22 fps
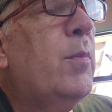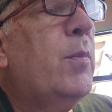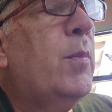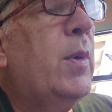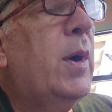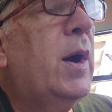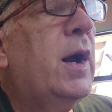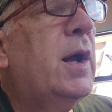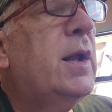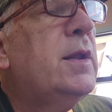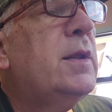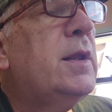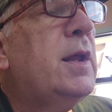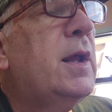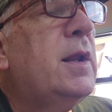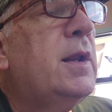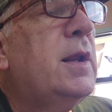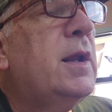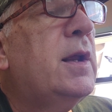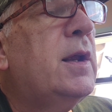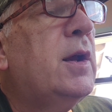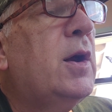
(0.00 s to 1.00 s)
but they
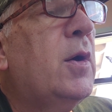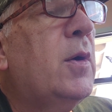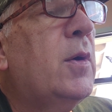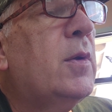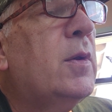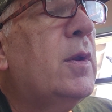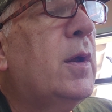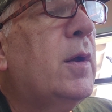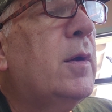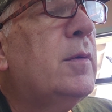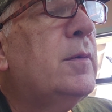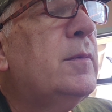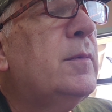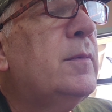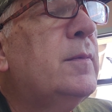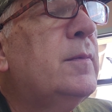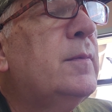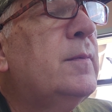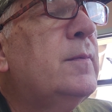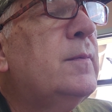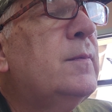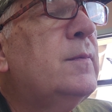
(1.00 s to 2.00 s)
didn't go alone.
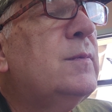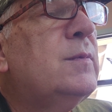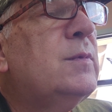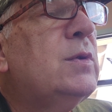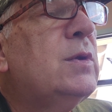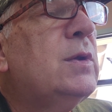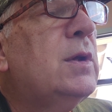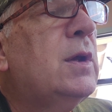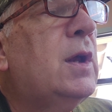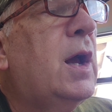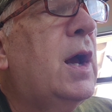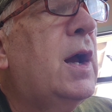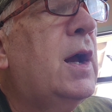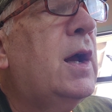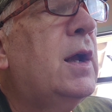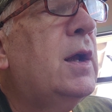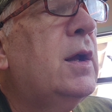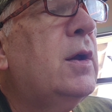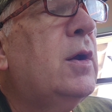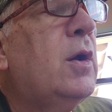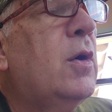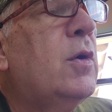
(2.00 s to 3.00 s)

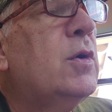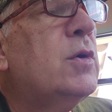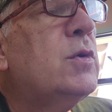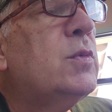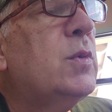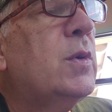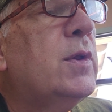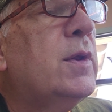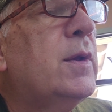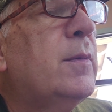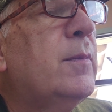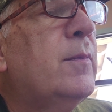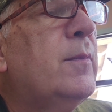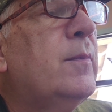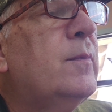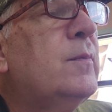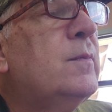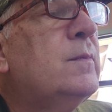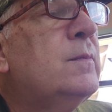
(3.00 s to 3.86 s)
God goes with them.